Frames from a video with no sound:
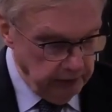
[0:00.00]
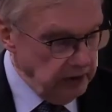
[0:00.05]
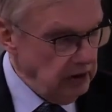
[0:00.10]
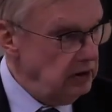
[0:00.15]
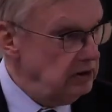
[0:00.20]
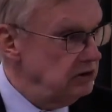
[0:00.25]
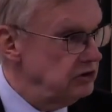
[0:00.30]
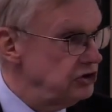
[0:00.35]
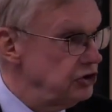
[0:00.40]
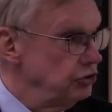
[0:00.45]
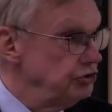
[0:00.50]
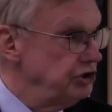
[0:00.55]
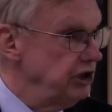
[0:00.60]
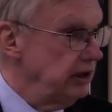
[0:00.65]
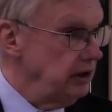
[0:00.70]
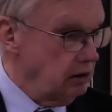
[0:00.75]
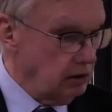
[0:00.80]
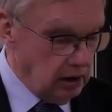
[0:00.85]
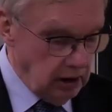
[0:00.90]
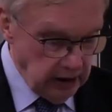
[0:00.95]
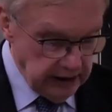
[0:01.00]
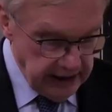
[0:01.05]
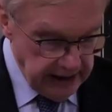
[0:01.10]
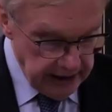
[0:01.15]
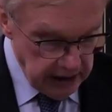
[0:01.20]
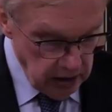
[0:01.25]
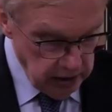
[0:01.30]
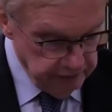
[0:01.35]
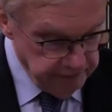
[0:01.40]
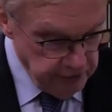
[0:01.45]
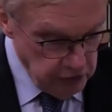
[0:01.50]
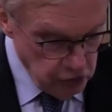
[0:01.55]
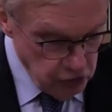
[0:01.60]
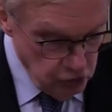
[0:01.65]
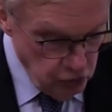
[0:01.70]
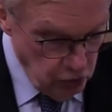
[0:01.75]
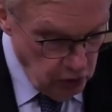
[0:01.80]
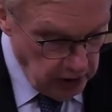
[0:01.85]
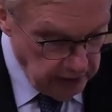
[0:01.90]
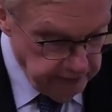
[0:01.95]
it's a generally held
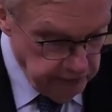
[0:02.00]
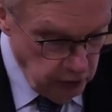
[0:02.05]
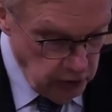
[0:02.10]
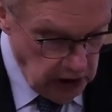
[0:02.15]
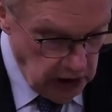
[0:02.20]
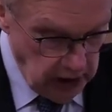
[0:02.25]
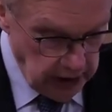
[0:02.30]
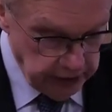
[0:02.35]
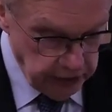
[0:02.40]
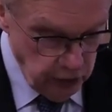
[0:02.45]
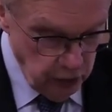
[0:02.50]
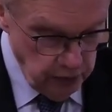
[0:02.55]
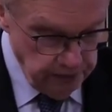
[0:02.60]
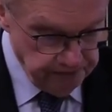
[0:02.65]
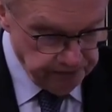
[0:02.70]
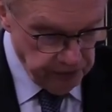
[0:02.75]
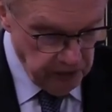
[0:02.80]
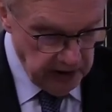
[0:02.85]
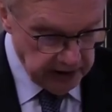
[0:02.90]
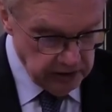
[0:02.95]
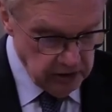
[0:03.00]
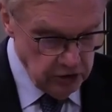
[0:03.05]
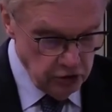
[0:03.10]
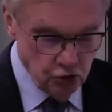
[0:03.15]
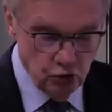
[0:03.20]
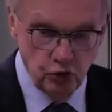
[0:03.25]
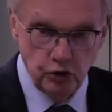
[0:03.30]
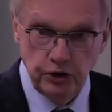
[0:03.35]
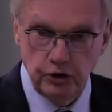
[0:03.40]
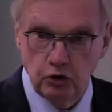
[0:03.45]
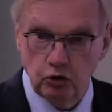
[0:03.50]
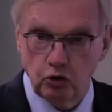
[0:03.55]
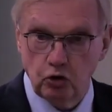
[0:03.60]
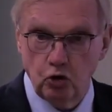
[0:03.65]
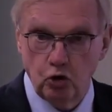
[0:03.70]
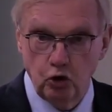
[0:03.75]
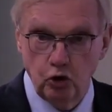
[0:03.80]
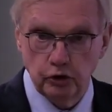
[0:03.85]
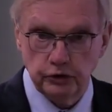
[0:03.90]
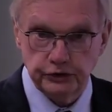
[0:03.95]
view, I would argue, that the Union
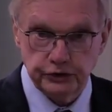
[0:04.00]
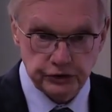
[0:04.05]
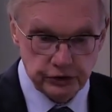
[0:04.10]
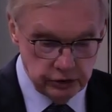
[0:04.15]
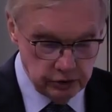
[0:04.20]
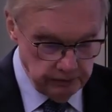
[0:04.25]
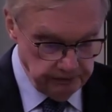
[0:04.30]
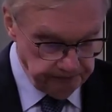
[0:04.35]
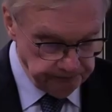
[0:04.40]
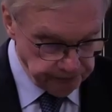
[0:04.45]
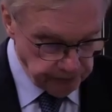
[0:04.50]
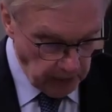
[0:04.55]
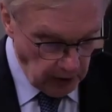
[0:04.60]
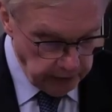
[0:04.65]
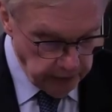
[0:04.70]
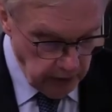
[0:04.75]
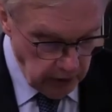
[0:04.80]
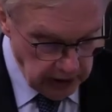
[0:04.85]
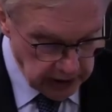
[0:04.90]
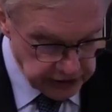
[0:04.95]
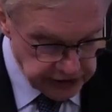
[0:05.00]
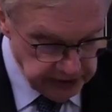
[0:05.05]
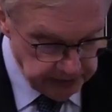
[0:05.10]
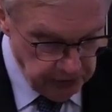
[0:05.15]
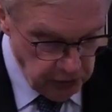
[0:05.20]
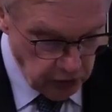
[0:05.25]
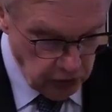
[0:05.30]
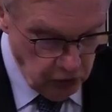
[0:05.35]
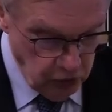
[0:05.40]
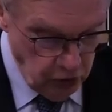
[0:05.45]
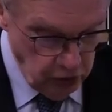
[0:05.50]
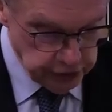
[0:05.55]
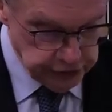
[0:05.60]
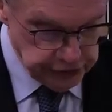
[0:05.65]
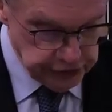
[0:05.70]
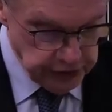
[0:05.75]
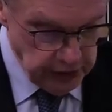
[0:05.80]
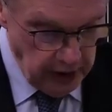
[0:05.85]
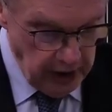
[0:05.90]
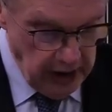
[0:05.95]
courts, the Luxembourg
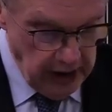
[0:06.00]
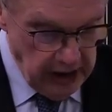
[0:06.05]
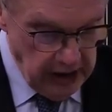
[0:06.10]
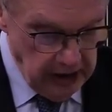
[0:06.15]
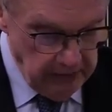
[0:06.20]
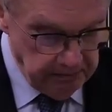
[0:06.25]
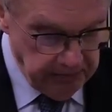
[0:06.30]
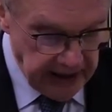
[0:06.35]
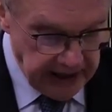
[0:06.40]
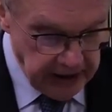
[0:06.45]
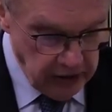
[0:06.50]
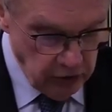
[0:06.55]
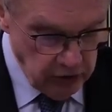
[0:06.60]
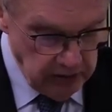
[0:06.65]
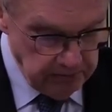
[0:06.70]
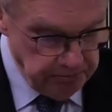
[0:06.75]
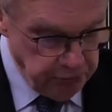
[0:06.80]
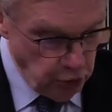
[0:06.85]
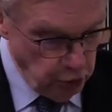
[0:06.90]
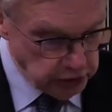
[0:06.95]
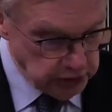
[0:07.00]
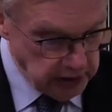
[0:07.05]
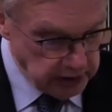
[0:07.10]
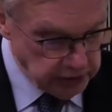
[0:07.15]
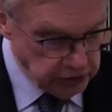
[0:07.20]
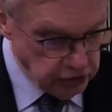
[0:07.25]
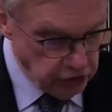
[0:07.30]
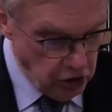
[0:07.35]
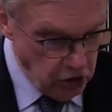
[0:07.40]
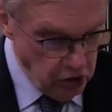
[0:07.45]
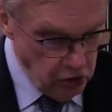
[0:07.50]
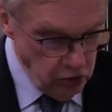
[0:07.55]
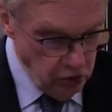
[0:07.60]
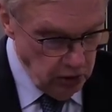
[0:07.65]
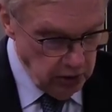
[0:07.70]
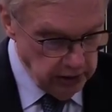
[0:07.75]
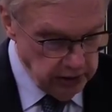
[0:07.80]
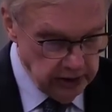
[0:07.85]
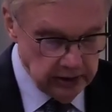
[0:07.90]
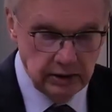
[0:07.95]
courts, play an important role
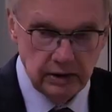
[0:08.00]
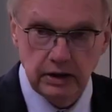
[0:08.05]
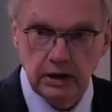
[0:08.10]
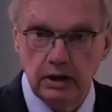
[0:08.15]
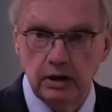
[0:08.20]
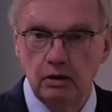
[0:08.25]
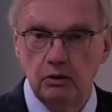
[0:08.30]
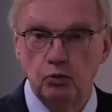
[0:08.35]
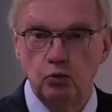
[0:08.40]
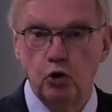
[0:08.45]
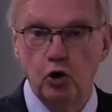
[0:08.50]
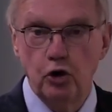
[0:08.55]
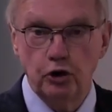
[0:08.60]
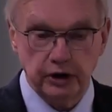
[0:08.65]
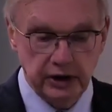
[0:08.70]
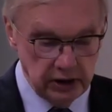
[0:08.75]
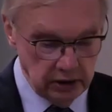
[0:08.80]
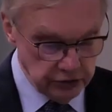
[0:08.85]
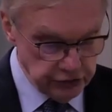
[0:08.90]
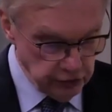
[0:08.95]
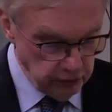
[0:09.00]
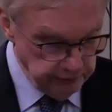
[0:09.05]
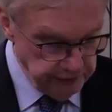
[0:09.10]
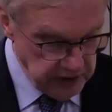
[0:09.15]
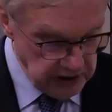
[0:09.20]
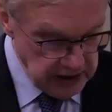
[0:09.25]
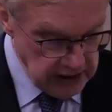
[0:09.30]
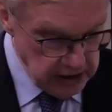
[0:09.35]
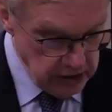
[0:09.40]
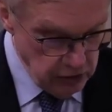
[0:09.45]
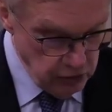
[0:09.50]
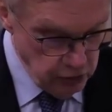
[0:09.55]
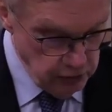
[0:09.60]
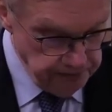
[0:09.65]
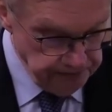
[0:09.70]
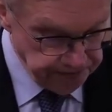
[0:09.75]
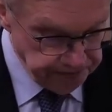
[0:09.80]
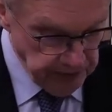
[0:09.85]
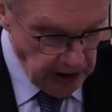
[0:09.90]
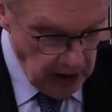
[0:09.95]
in the workings of the EU
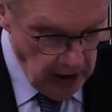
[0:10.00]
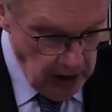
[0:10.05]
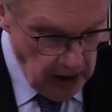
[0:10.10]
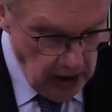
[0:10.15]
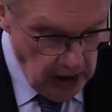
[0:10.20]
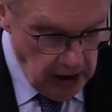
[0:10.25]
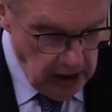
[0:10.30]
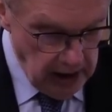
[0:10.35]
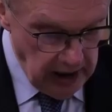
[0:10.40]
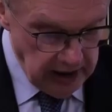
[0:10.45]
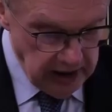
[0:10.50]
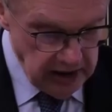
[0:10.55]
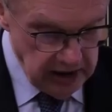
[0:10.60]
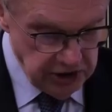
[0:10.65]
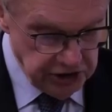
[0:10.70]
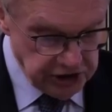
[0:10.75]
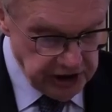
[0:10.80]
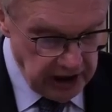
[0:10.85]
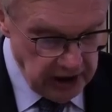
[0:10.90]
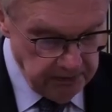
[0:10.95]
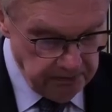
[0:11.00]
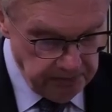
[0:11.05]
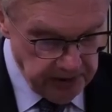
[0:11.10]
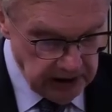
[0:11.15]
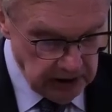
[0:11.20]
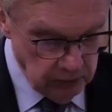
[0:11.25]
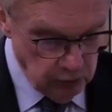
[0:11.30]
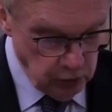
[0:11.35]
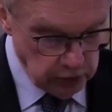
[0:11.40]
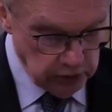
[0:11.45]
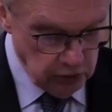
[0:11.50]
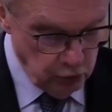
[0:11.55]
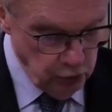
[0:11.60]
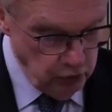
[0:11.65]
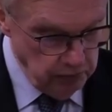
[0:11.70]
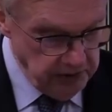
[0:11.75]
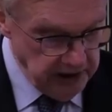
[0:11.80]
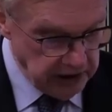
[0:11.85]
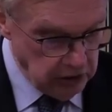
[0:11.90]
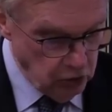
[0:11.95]
and in shaping what
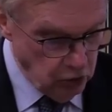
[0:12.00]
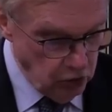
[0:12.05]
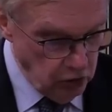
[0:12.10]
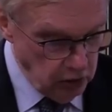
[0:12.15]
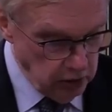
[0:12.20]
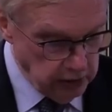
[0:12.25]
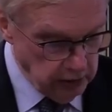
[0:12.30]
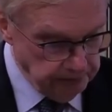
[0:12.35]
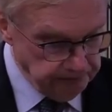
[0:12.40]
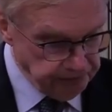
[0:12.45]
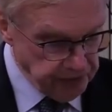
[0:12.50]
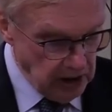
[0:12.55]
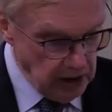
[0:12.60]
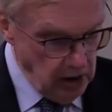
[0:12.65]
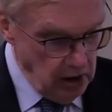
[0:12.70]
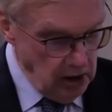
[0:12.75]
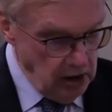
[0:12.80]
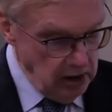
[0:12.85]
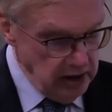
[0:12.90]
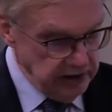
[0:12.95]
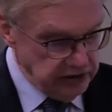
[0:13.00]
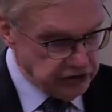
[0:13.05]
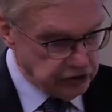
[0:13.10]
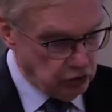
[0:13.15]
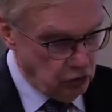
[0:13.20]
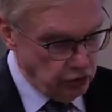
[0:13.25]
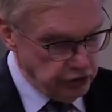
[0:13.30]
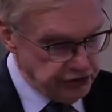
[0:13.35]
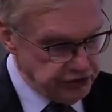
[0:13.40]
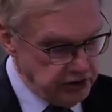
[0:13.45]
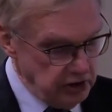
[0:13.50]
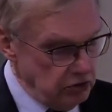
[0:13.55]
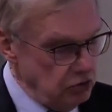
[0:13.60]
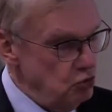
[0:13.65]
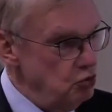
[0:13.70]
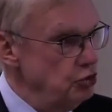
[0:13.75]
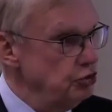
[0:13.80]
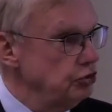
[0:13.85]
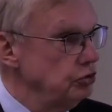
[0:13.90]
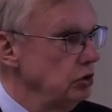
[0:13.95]
could be called its
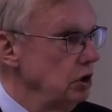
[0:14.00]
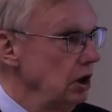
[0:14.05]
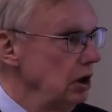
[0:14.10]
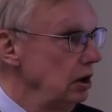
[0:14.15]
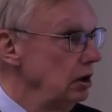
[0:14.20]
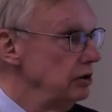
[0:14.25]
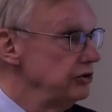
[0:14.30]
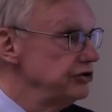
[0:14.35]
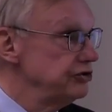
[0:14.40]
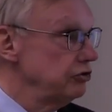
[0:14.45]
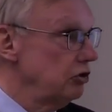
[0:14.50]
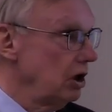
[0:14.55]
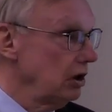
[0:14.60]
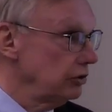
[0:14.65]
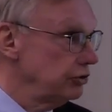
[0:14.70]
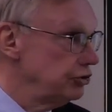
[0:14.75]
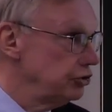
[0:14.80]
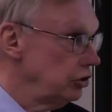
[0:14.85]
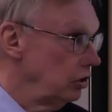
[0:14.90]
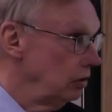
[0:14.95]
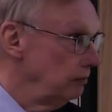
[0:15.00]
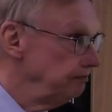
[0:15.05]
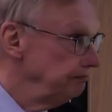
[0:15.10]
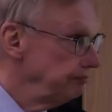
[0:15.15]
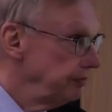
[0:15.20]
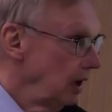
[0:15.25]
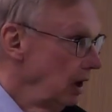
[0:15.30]
constitutional structure.